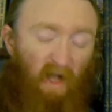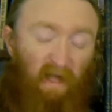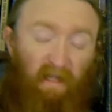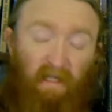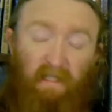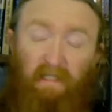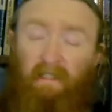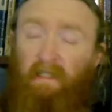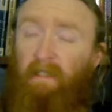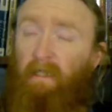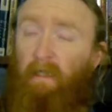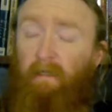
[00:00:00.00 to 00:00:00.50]

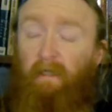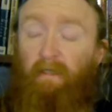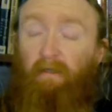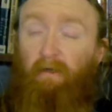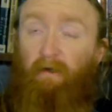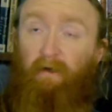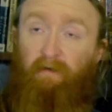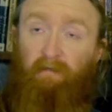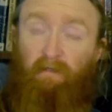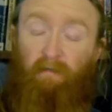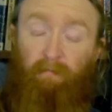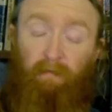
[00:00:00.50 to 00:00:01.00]
"This is a
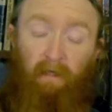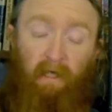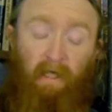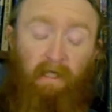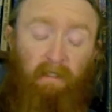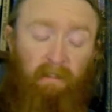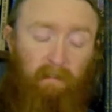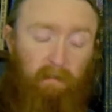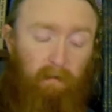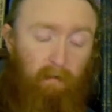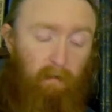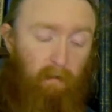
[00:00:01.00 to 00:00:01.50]
little out of
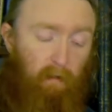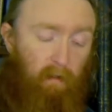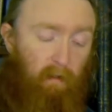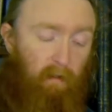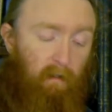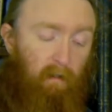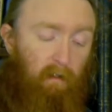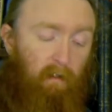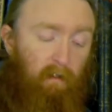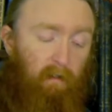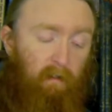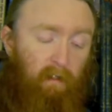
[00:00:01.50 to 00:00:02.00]
place,"
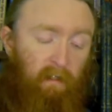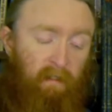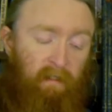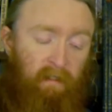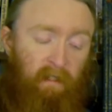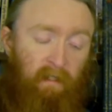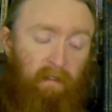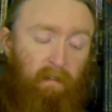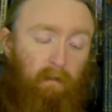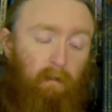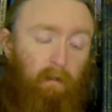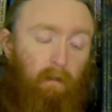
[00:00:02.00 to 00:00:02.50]
I
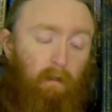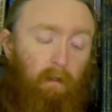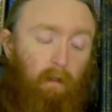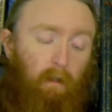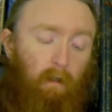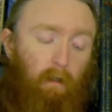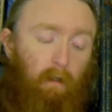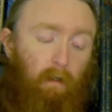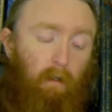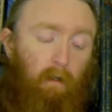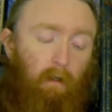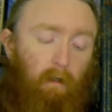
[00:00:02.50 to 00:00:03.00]
said.
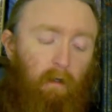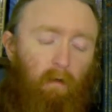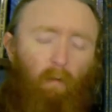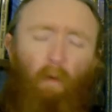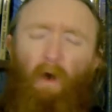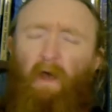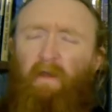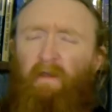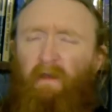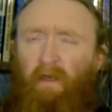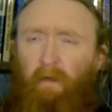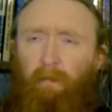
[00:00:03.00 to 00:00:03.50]

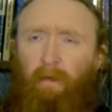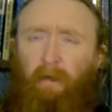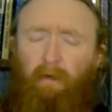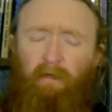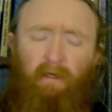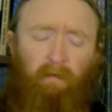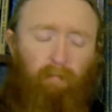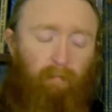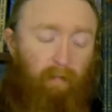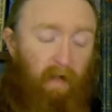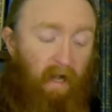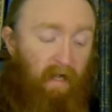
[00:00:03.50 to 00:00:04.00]
"Why the
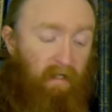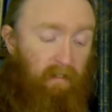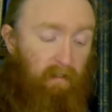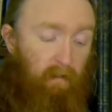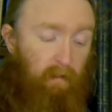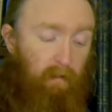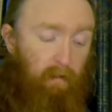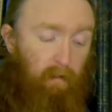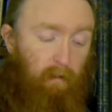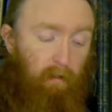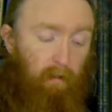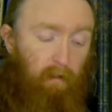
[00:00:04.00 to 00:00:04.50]
communion
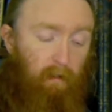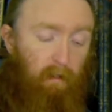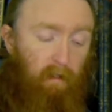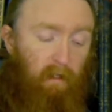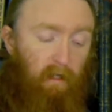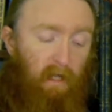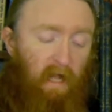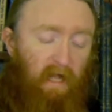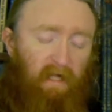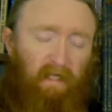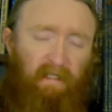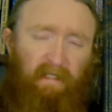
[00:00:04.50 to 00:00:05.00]
bread?
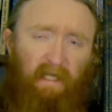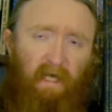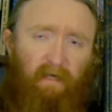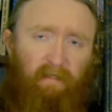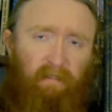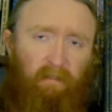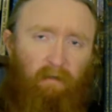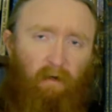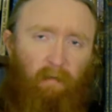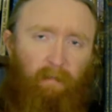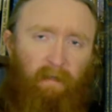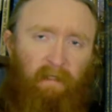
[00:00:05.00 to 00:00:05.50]
I can
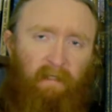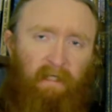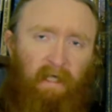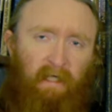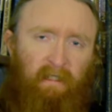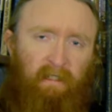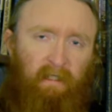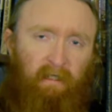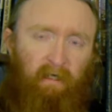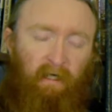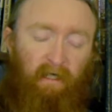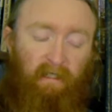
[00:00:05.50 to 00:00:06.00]
tell it's not been
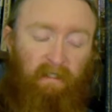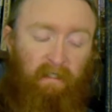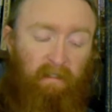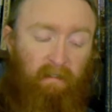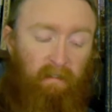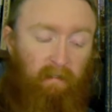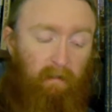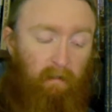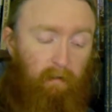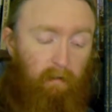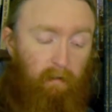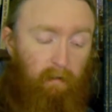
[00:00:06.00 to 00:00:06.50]

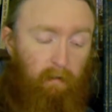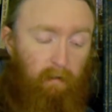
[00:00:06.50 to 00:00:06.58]
desecrated."